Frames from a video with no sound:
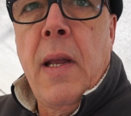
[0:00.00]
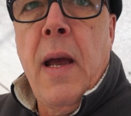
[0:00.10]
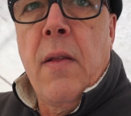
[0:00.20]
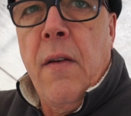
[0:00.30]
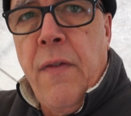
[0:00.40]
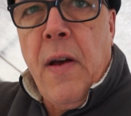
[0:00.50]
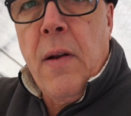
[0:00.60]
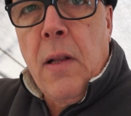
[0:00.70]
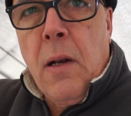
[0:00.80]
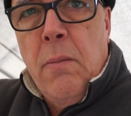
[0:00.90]
down. They found
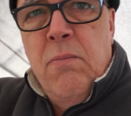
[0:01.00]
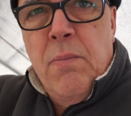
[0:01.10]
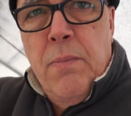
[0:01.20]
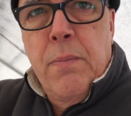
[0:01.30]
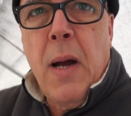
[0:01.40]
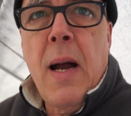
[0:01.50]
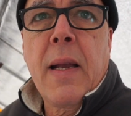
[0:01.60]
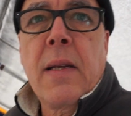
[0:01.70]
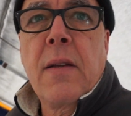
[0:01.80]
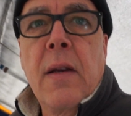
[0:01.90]
a little
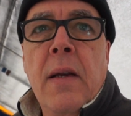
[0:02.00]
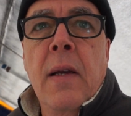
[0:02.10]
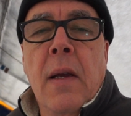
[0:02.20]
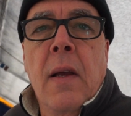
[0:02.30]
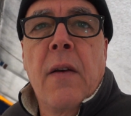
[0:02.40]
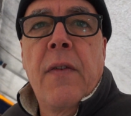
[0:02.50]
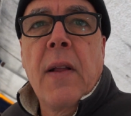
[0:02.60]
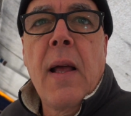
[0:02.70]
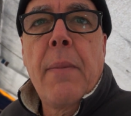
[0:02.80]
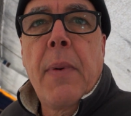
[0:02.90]
pocket to fill up,